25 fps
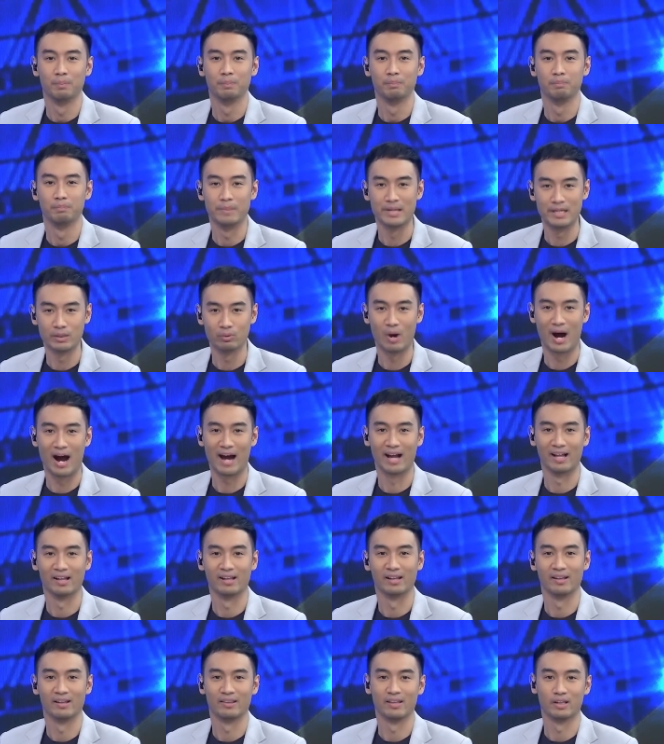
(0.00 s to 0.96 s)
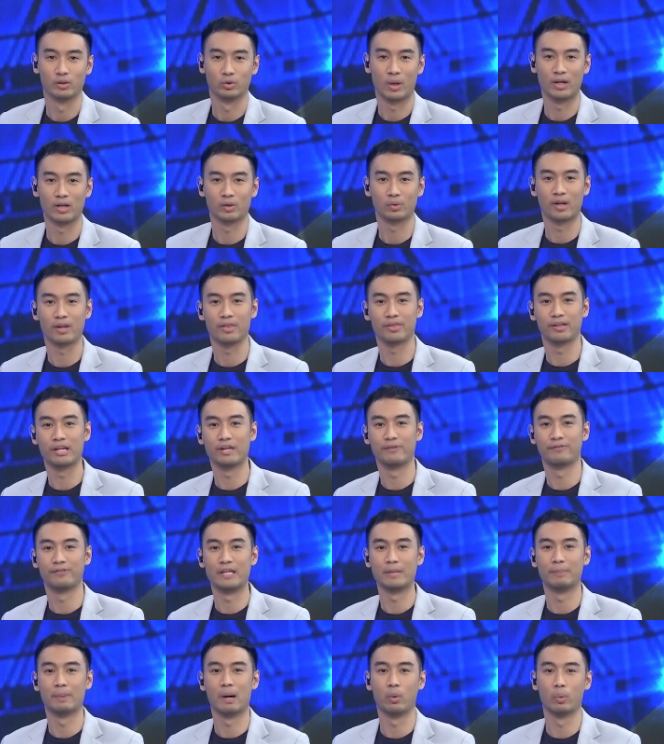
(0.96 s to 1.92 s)
Meanwhile, the twenty twenty-three
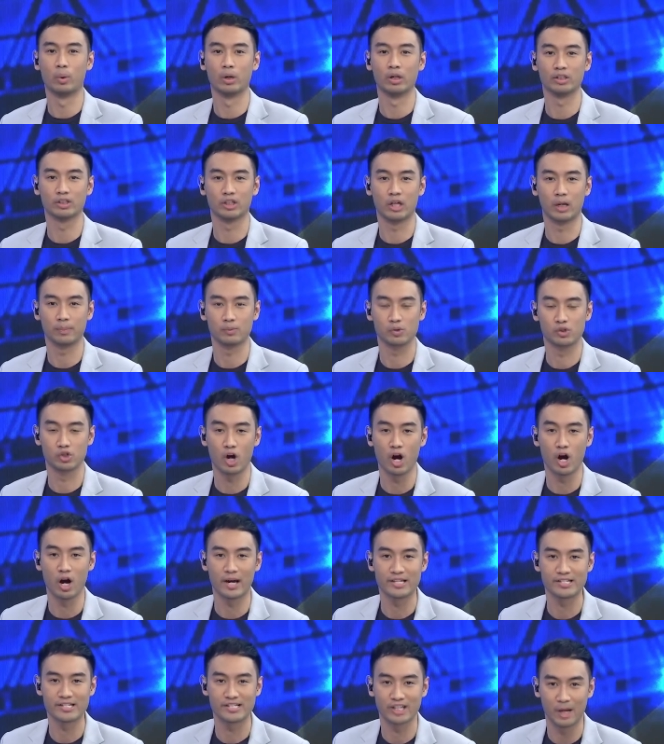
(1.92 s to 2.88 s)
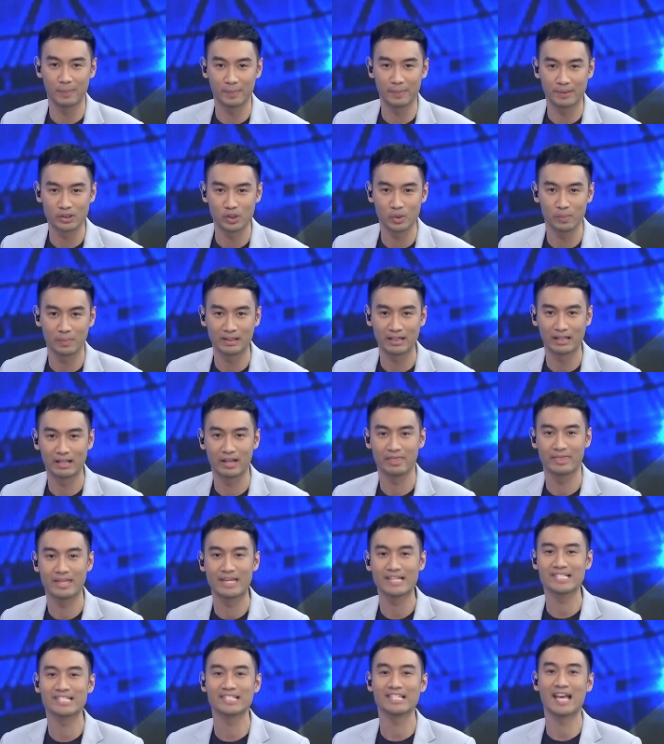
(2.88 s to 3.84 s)
FIBA World Cup draw is coming to Manila
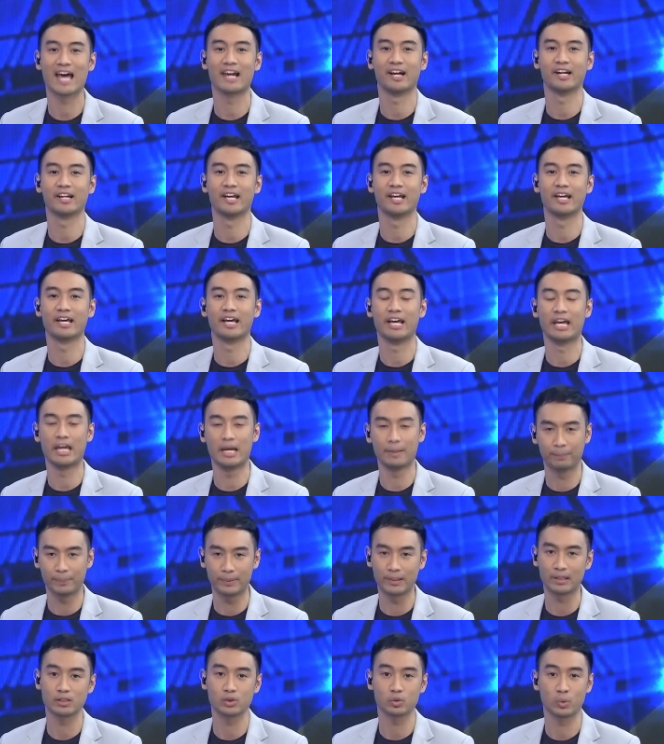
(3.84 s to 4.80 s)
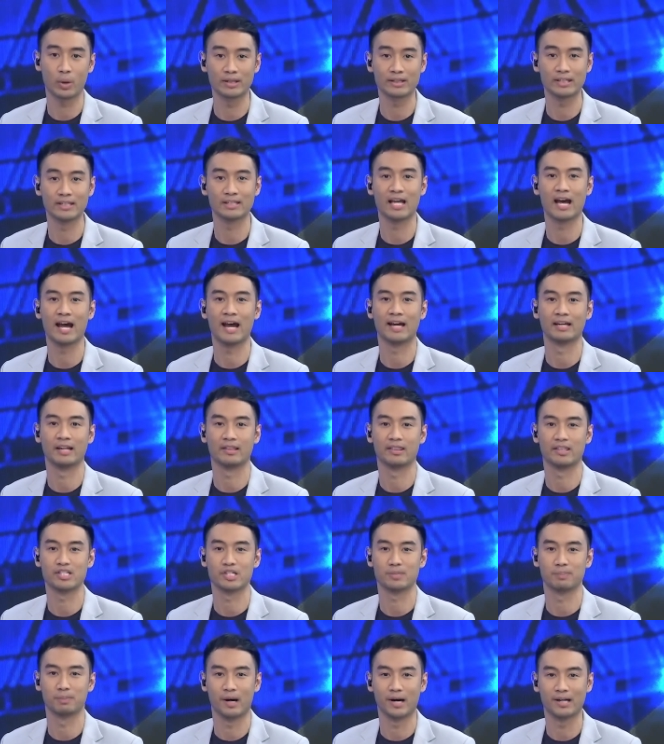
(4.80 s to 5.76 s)
this Saturday, April twenty-ninth at the
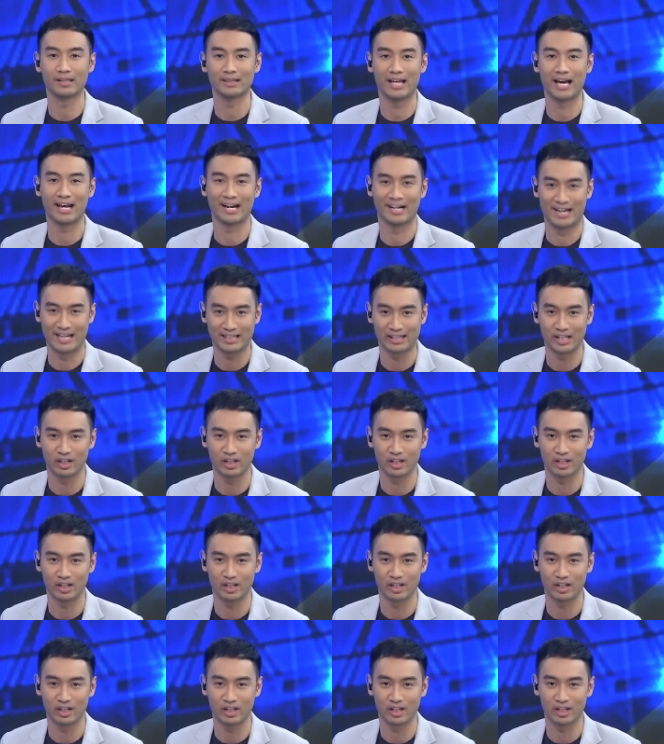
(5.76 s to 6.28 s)
Smart Araneta